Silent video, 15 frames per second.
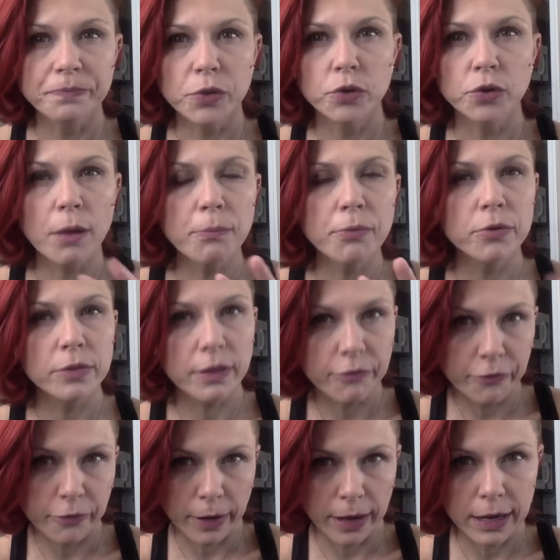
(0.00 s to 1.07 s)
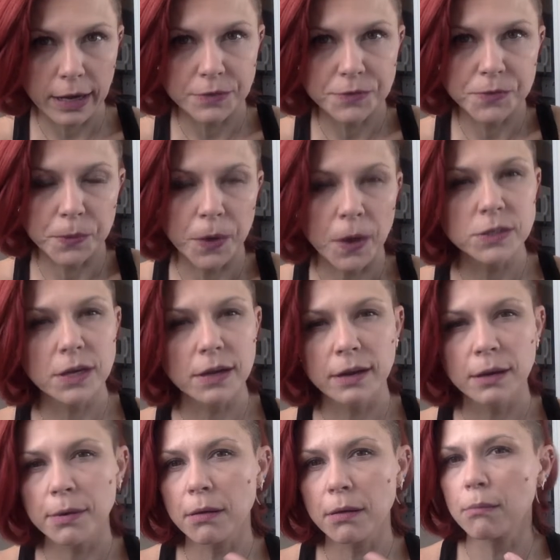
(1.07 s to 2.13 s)
They're not proliferating. So we're not
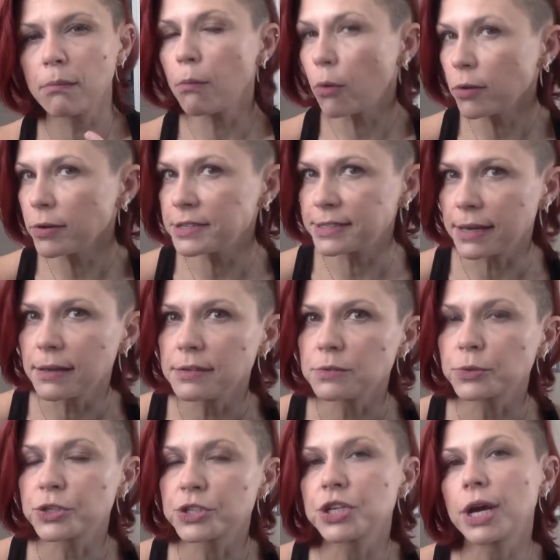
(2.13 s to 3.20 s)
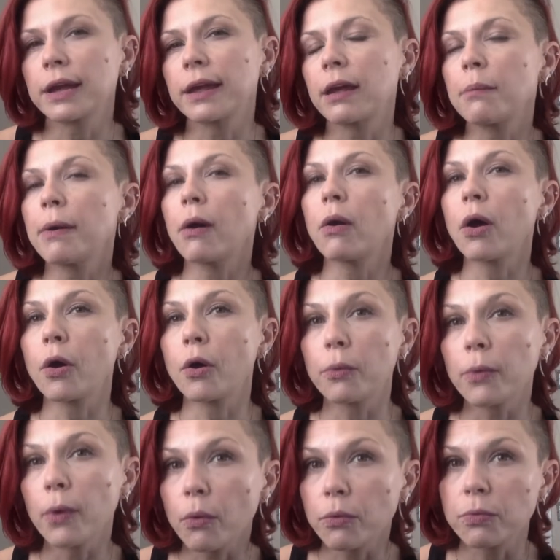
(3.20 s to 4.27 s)
talking about more cells. We're just talking about a
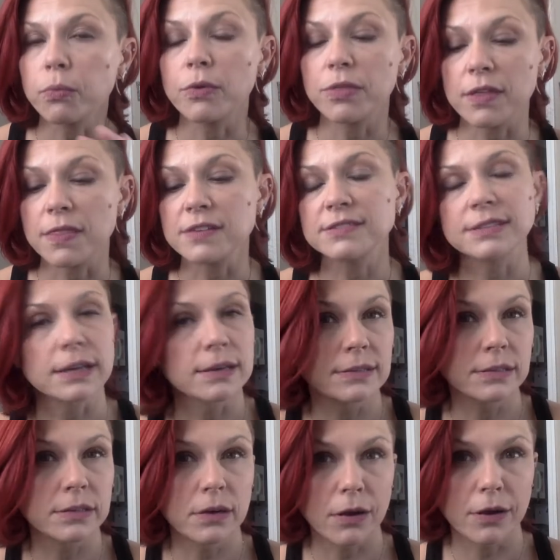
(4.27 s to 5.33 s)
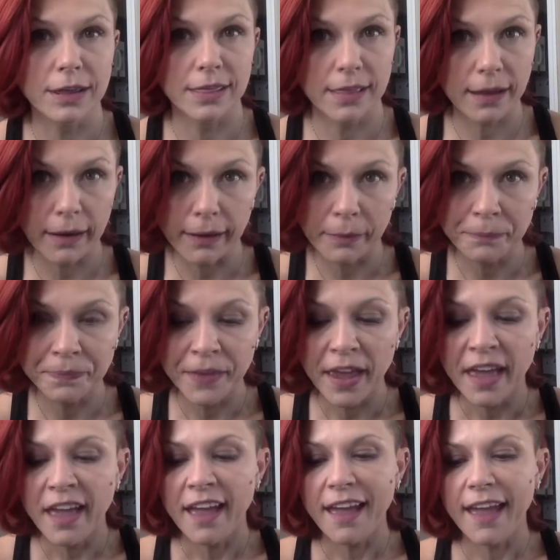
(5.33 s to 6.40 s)
growth within the cells that are already there.
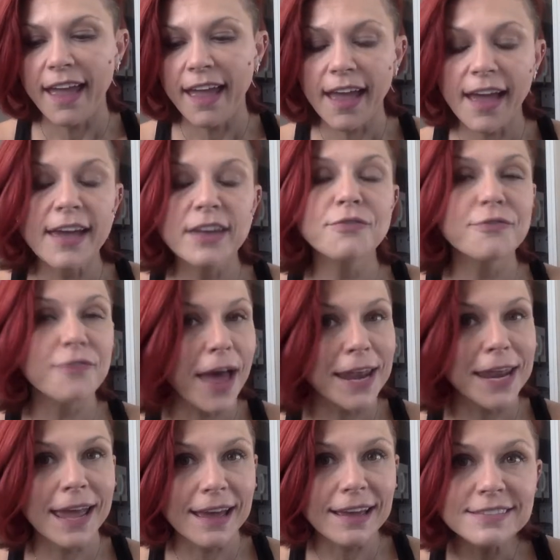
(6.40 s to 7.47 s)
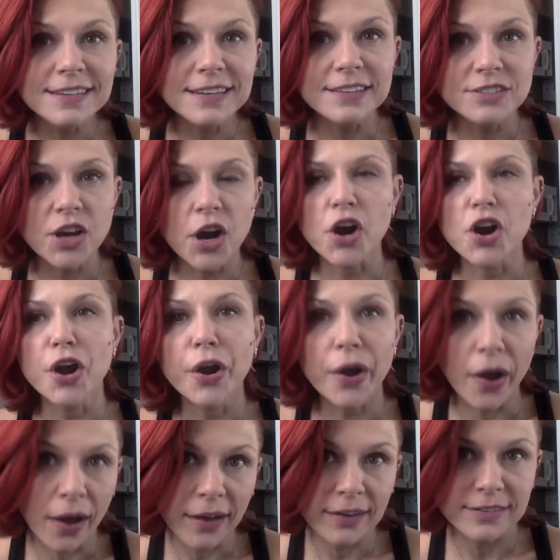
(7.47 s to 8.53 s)
And fatty acids are
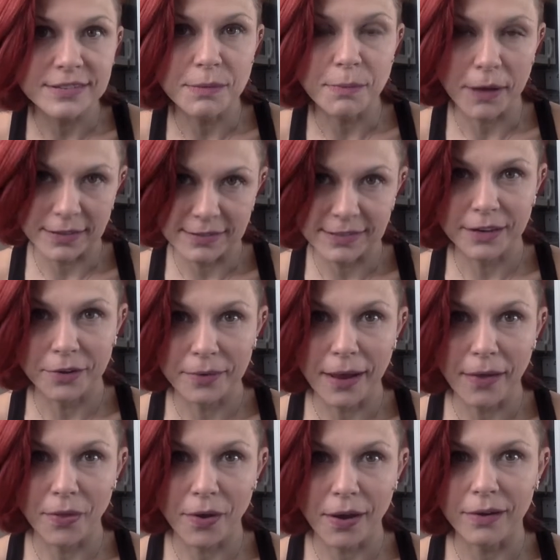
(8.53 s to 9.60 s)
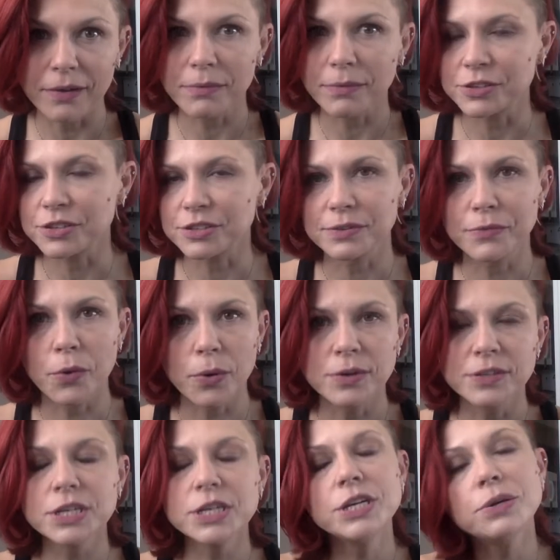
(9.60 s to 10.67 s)
not deposited around the heart, which is, of
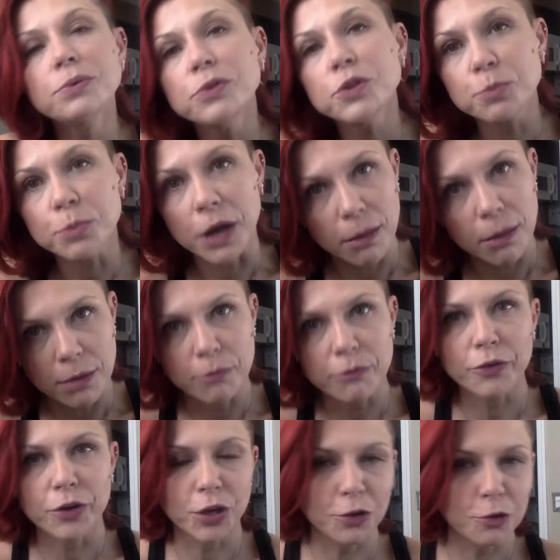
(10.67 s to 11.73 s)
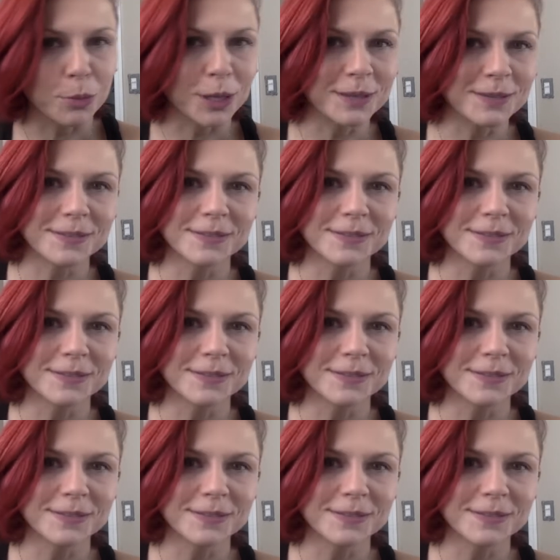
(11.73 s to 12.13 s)
course, a huge problem for humans.